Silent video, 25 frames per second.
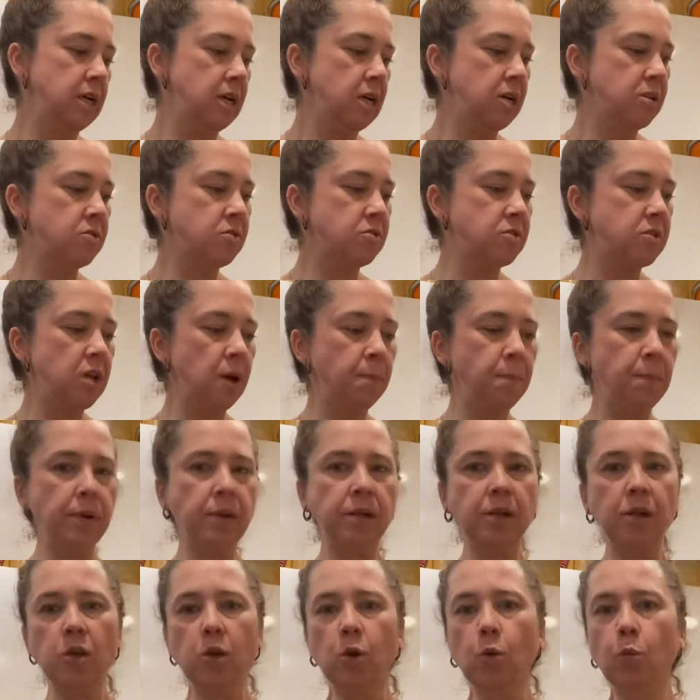So
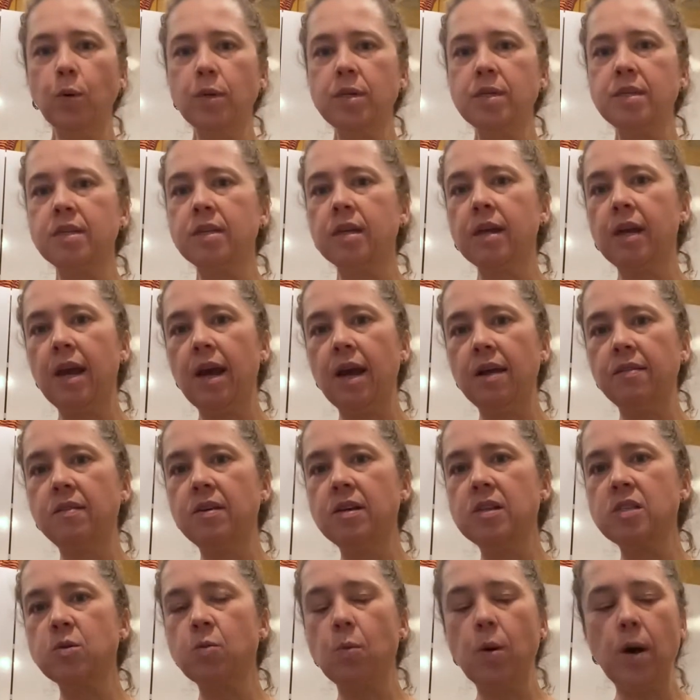typically you wouldn't decant
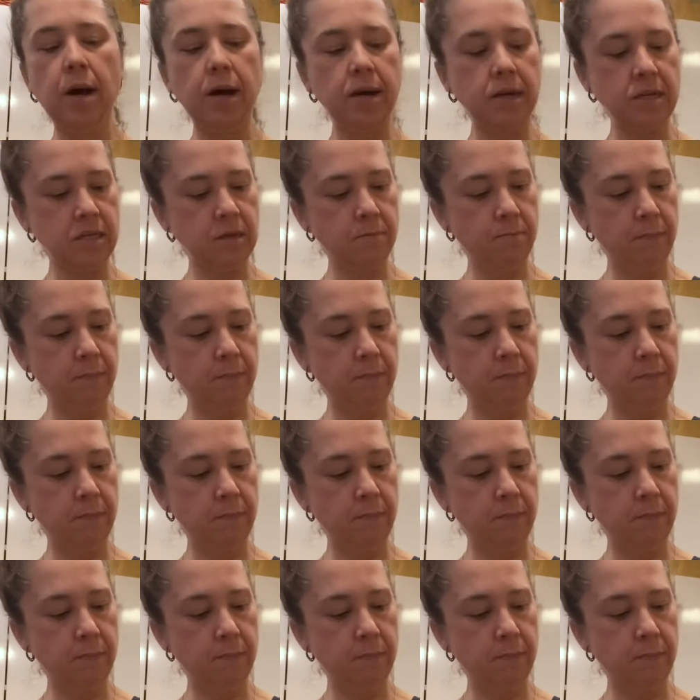these wines,